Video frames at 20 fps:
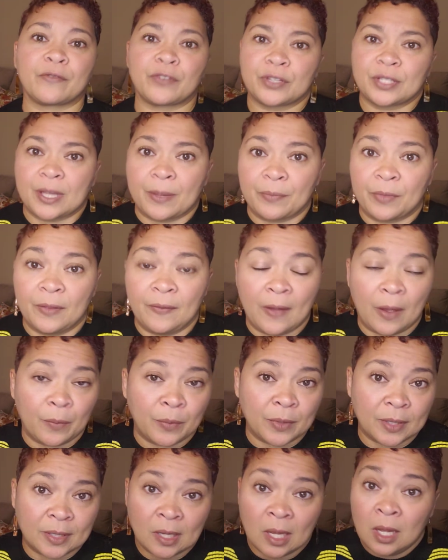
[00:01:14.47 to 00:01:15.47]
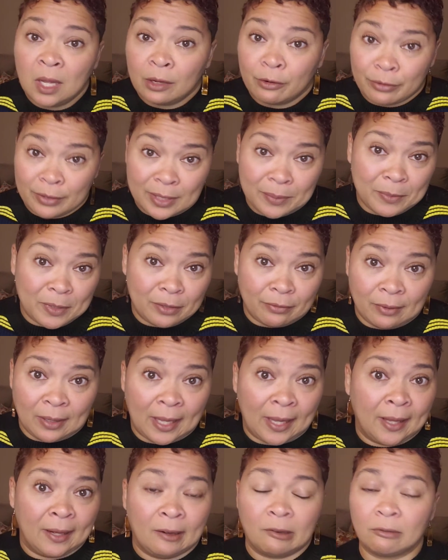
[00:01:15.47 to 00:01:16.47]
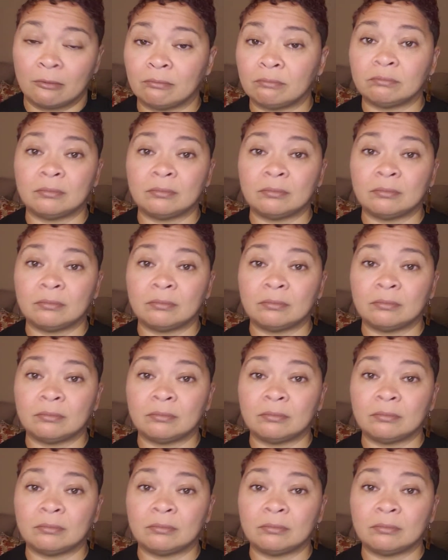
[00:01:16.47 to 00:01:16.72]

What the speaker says: for something that was Christmas related,